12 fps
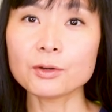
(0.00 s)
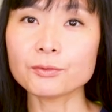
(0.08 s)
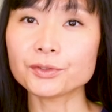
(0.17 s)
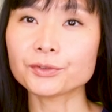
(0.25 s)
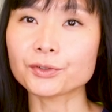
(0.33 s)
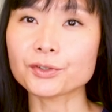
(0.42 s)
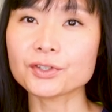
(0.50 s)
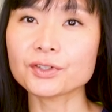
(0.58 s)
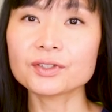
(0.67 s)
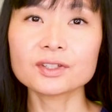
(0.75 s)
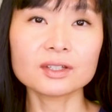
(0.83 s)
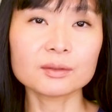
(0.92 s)

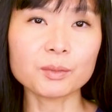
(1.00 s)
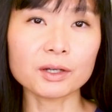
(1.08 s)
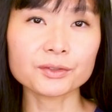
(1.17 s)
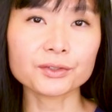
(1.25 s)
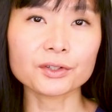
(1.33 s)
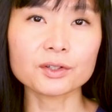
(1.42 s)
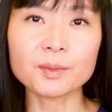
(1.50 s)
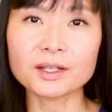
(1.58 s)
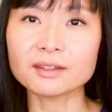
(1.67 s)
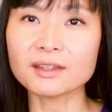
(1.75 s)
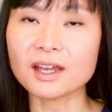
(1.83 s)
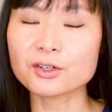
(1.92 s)
Research sponsored by
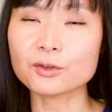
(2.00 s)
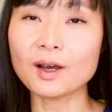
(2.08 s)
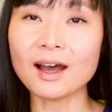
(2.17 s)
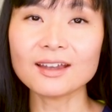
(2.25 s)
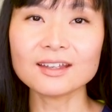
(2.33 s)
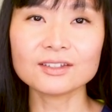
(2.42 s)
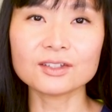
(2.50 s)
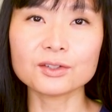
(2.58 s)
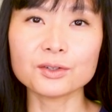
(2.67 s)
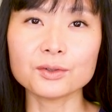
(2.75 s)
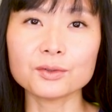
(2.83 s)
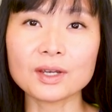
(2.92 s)
the National Eye
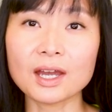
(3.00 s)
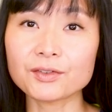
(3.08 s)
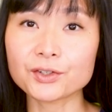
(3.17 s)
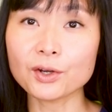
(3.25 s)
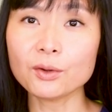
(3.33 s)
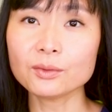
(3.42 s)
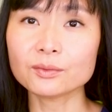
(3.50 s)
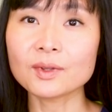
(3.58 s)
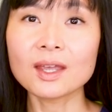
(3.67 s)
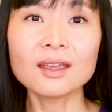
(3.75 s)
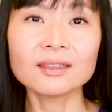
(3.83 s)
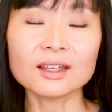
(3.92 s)
Institute have shown
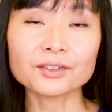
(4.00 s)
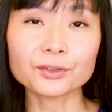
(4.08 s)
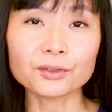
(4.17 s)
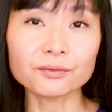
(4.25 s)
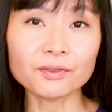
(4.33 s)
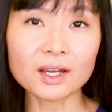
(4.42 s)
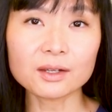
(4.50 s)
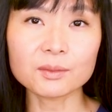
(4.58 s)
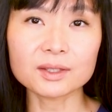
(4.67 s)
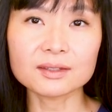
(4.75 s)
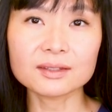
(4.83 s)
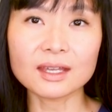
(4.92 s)
that certain
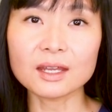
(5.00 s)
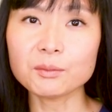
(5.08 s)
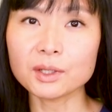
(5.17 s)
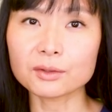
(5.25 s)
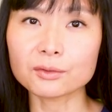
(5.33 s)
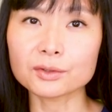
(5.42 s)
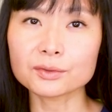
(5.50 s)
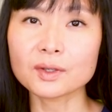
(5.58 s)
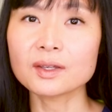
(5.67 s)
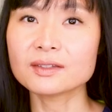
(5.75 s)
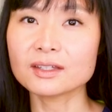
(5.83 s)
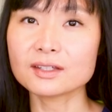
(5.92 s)
vitamins and minerals,
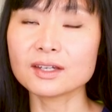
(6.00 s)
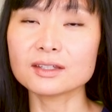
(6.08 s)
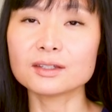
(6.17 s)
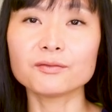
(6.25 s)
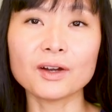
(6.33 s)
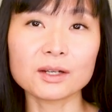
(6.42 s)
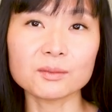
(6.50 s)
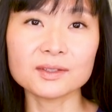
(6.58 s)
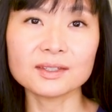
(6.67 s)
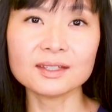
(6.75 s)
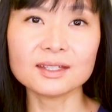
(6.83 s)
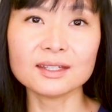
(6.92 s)
such as vitamin
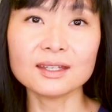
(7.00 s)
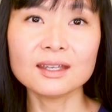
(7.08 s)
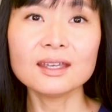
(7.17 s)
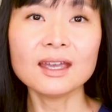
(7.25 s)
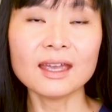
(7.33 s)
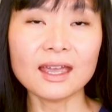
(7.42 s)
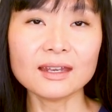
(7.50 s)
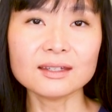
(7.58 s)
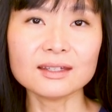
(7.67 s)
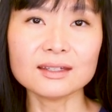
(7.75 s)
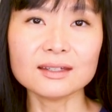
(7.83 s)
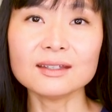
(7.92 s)
C and
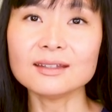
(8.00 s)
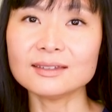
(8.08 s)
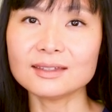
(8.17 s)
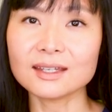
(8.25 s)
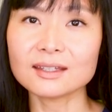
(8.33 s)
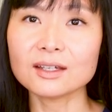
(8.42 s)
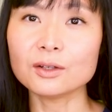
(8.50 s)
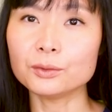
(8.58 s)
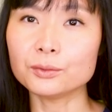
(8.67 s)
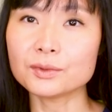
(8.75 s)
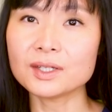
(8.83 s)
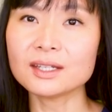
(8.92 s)
E, zinc,
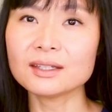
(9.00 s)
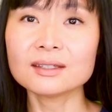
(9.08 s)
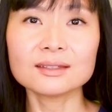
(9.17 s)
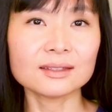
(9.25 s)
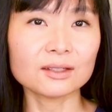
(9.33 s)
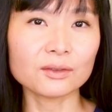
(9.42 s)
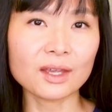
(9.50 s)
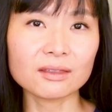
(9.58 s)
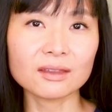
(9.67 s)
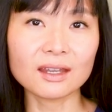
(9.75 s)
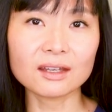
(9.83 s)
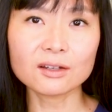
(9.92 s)
lutein,
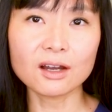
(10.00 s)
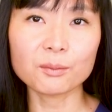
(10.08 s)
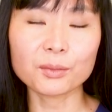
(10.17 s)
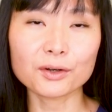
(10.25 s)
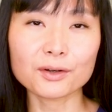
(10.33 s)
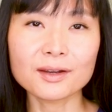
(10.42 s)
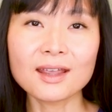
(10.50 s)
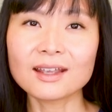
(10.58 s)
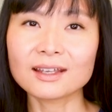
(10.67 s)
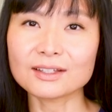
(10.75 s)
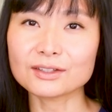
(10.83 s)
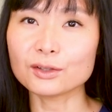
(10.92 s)
zeaxanthin, and copper,
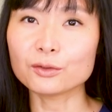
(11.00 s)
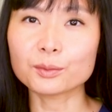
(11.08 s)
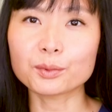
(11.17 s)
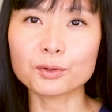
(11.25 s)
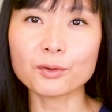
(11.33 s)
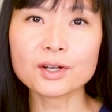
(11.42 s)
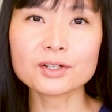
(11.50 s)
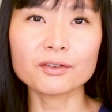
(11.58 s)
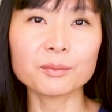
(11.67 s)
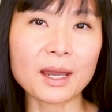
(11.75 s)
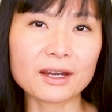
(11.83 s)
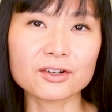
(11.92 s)
can slow the progression
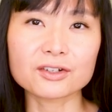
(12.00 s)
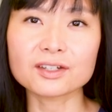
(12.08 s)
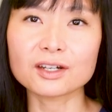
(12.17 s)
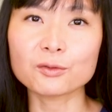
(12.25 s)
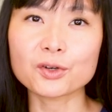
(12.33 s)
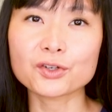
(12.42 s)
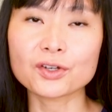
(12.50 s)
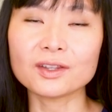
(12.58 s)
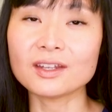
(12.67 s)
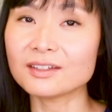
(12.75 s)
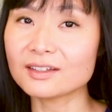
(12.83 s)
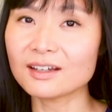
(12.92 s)
of macular degeneration
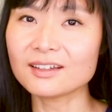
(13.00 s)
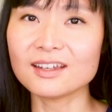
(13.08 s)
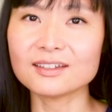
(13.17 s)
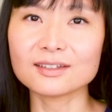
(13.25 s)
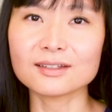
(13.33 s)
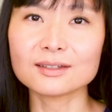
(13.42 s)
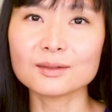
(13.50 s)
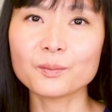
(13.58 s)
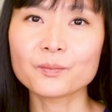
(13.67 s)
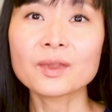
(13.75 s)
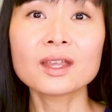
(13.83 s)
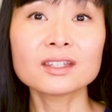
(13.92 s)
in some cases,
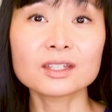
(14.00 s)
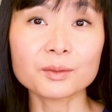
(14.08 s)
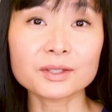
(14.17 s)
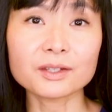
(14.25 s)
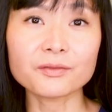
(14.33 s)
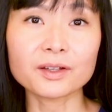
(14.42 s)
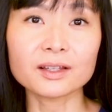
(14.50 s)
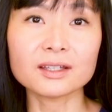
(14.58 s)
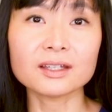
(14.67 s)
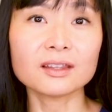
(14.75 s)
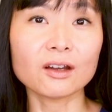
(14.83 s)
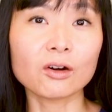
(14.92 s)

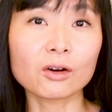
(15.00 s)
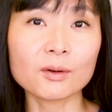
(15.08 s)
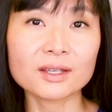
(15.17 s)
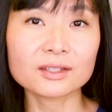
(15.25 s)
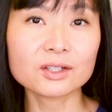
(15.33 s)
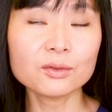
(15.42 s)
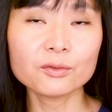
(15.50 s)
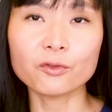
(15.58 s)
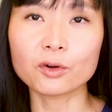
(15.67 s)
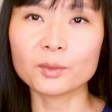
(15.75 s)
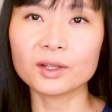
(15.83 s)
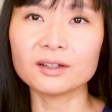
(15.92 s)
specifically the RS2
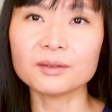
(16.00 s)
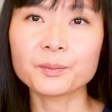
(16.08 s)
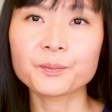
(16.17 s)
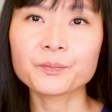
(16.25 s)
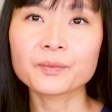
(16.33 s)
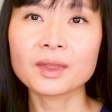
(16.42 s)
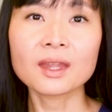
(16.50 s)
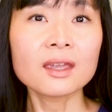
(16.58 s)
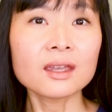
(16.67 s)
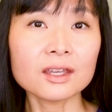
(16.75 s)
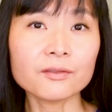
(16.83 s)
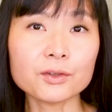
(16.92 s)
formula.
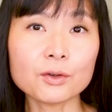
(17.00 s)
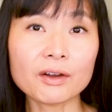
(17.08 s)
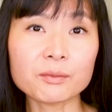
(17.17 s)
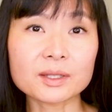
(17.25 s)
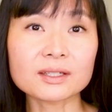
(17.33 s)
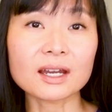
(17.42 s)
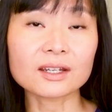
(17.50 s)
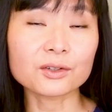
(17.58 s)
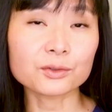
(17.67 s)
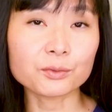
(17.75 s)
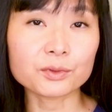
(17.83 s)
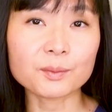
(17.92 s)
If you have been
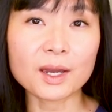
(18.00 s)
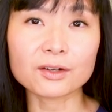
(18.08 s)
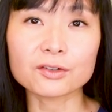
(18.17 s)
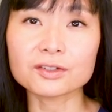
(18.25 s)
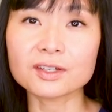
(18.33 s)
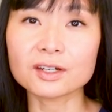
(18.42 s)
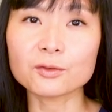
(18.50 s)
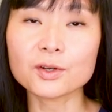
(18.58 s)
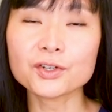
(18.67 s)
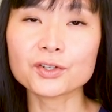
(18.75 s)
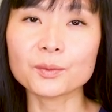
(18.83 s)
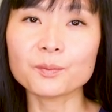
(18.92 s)
diagnosed with macular
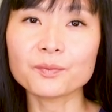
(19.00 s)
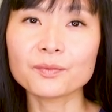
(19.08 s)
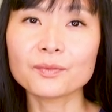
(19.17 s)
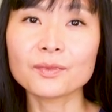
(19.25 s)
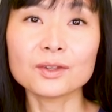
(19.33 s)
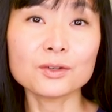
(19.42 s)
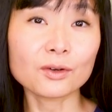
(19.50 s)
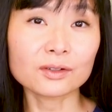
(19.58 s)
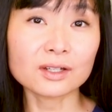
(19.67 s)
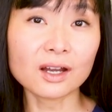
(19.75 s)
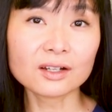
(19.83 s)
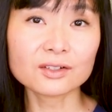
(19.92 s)
degeneration, your
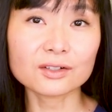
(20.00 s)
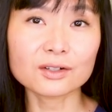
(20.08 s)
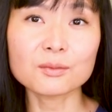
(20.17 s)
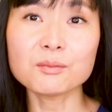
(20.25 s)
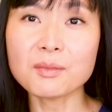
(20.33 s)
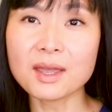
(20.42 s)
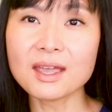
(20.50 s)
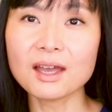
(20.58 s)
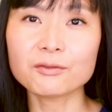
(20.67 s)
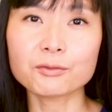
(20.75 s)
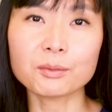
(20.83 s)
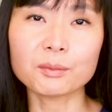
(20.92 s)
doctor may
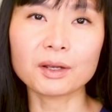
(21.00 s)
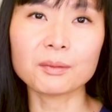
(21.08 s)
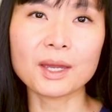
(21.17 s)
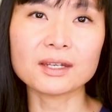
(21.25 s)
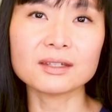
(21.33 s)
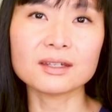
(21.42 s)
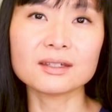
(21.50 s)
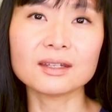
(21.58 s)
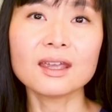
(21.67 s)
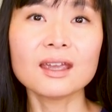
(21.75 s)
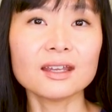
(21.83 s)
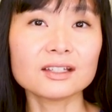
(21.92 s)
have recommended
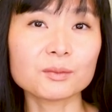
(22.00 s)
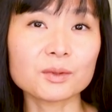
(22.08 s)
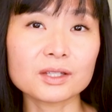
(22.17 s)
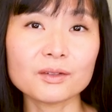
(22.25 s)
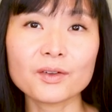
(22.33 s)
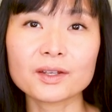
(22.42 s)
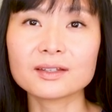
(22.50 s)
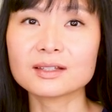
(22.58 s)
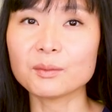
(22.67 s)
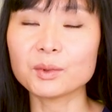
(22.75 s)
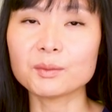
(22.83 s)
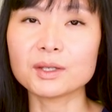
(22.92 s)
a specific
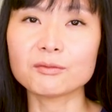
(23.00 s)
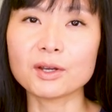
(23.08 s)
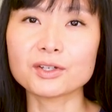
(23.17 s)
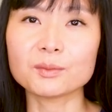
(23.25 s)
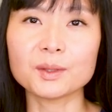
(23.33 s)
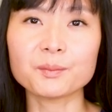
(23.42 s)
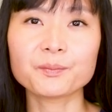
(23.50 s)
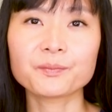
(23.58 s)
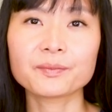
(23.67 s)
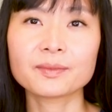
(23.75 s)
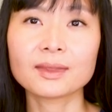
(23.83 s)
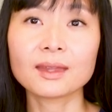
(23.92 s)
supplement regimen.
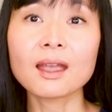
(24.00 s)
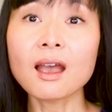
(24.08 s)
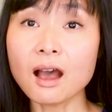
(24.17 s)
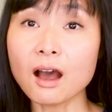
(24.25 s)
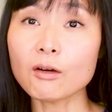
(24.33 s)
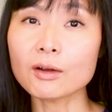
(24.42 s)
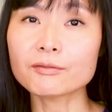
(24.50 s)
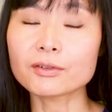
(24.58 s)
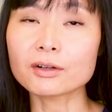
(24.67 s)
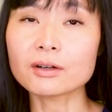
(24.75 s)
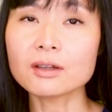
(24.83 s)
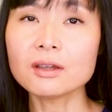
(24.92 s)

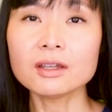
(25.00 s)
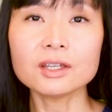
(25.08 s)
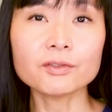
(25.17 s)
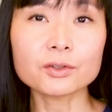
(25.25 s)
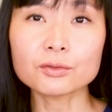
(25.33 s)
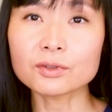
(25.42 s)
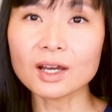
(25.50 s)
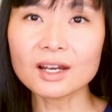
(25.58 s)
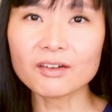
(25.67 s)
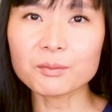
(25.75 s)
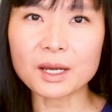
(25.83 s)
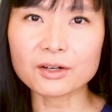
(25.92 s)
However, if you do not
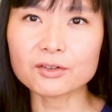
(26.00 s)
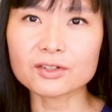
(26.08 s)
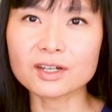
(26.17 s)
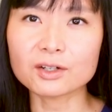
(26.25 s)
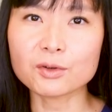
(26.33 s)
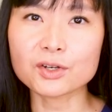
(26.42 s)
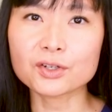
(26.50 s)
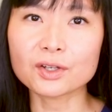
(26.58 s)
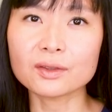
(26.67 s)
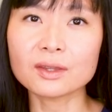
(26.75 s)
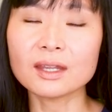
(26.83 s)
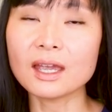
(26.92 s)
have macular
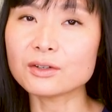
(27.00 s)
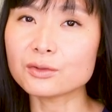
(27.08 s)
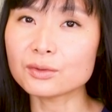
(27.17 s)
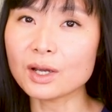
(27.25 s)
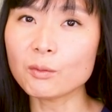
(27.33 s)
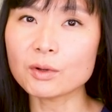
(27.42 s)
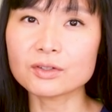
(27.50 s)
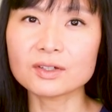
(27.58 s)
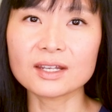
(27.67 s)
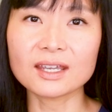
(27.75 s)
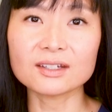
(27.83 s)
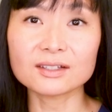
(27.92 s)
degeneration and do not want to
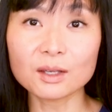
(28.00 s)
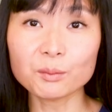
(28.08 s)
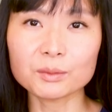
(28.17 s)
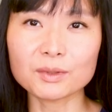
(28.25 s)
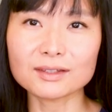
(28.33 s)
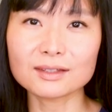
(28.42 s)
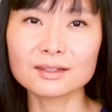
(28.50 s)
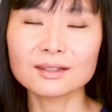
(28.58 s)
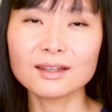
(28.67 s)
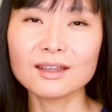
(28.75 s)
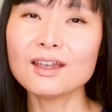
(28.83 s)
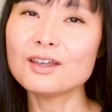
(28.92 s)
take any supplements,
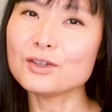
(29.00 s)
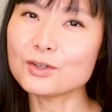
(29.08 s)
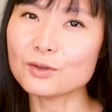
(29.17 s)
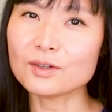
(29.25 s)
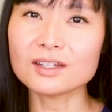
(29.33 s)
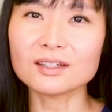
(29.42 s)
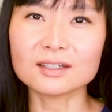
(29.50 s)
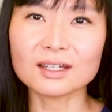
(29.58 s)
you should eat a